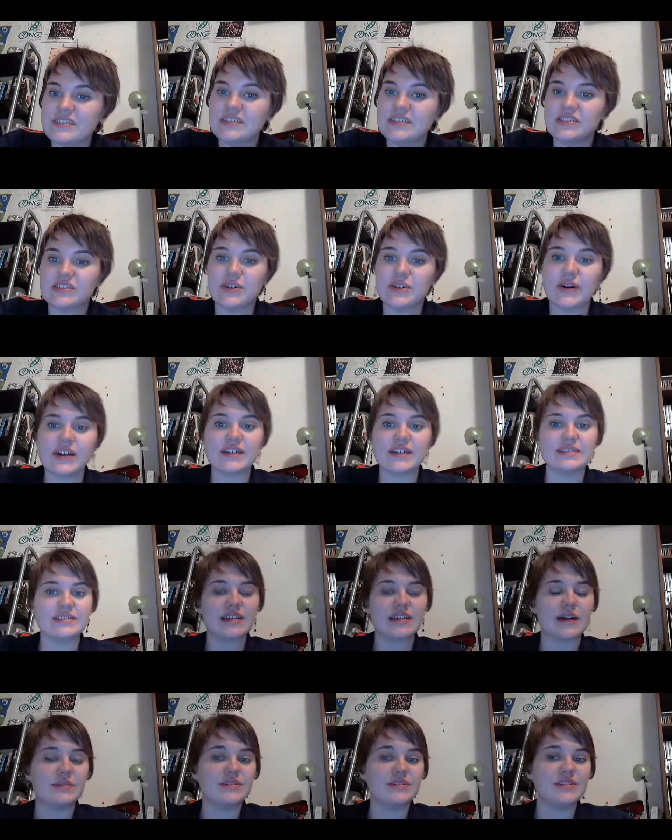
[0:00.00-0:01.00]
So I guess
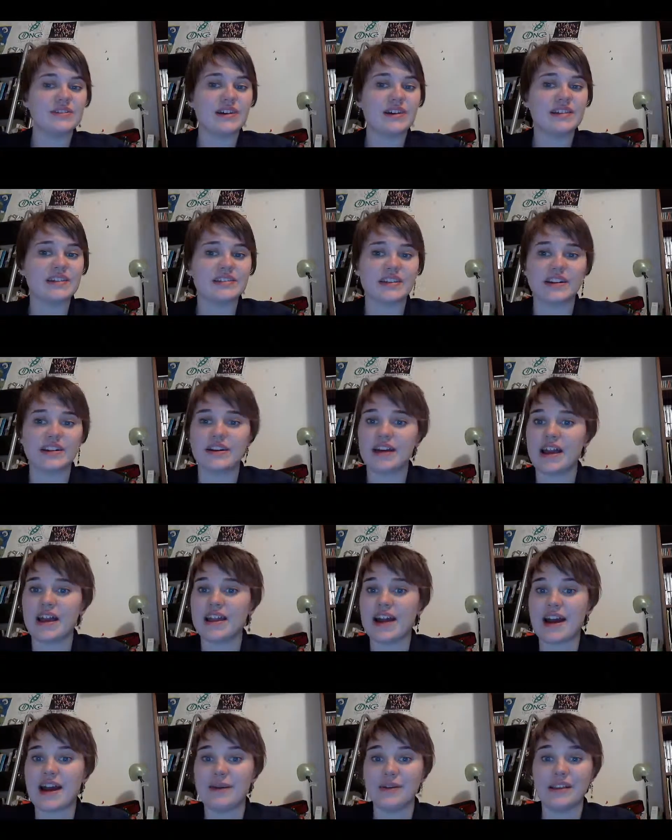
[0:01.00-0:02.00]
I will see you guys later, and
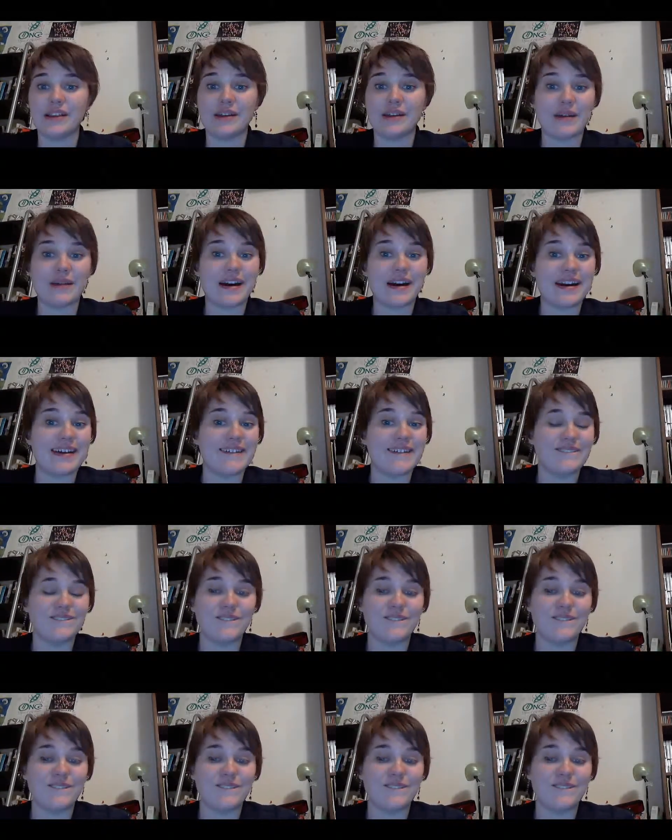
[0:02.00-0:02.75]
I will let my